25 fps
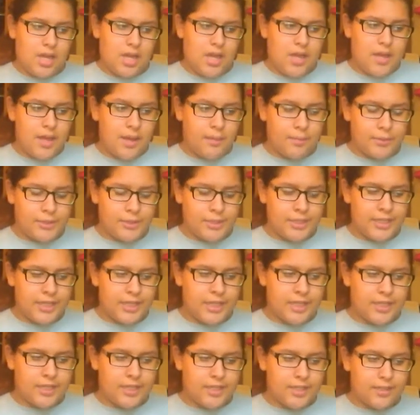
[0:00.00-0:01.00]
Emily. I
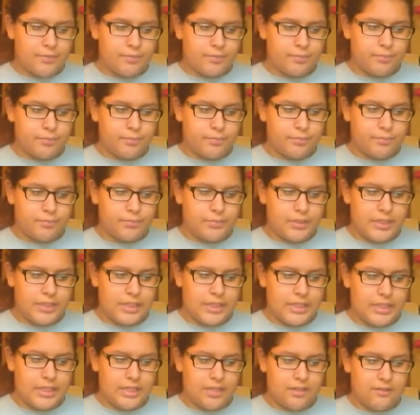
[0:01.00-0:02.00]
am
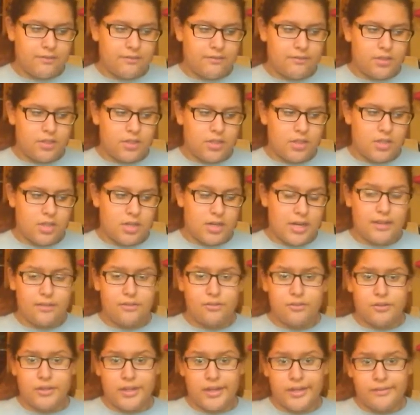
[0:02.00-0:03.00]
in 9th
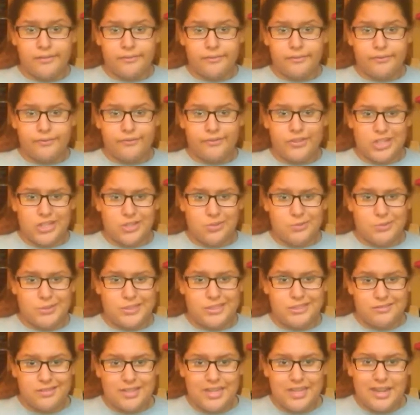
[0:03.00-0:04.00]
grade,
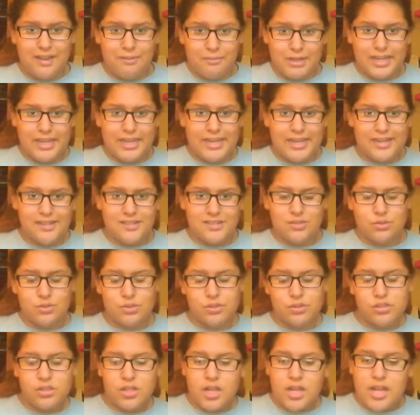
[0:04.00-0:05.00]
freshman at my high
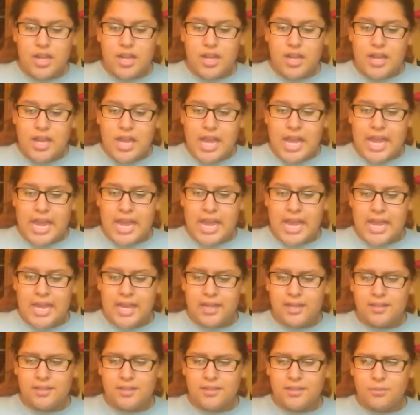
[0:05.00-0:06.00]
school.
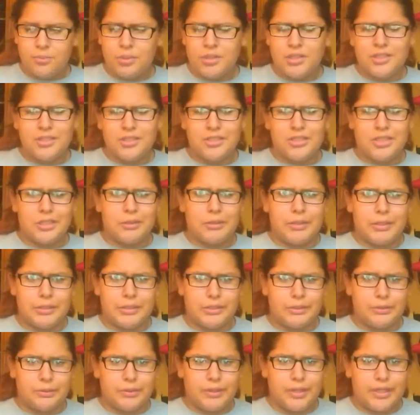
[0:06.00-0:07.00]
And I'm pretty sure you all
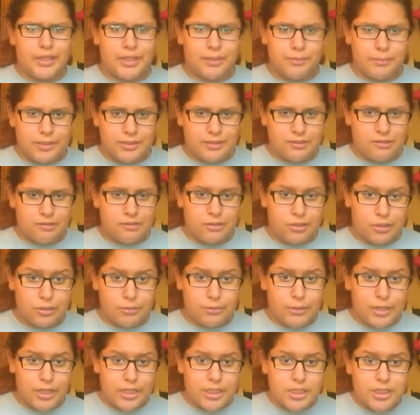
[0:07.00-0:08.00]
know who I am considering you're
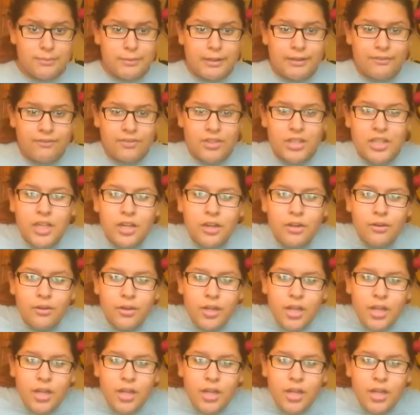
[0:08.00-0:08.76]
watching my video.